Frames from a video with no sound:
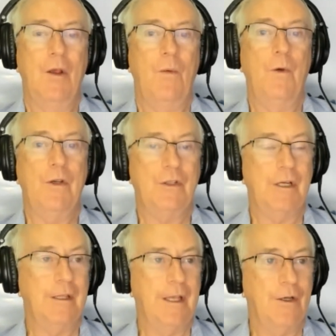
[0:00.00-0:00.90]
which
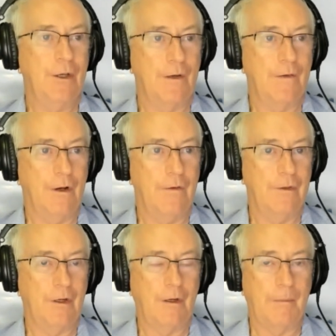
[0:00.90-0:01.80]
he then got involved
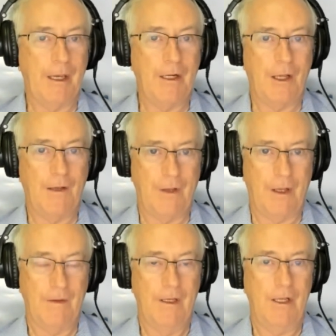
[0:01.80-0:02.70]
in a debate
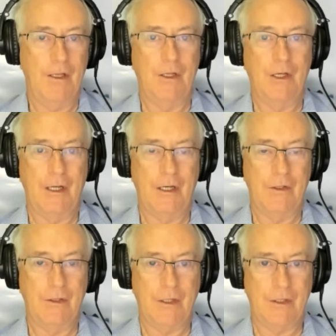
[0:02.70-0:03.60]
over in the
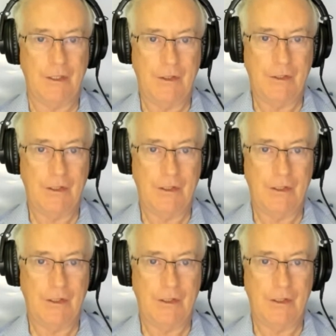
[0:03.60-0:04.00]
nineteen sixties,